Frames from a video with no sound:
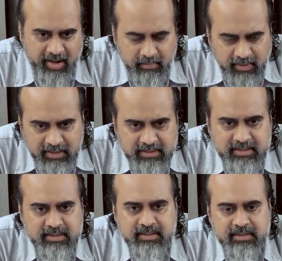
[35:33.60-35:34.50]

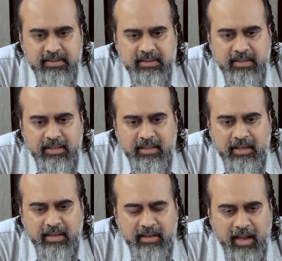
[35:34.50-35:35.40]
Animals
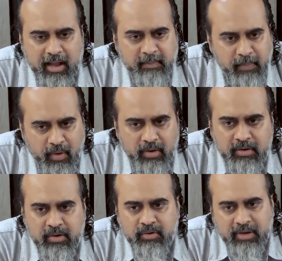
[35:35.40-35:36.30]
are
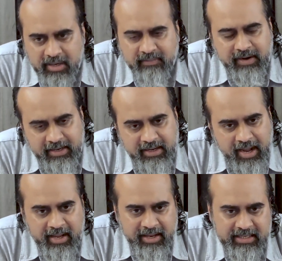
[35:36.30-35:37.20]
born to live
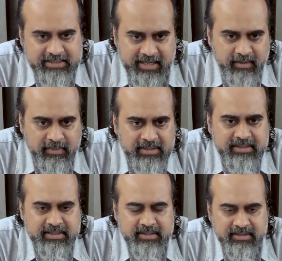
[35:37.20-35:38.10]
and die as
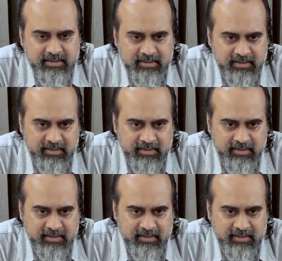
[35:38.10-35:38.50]
animals.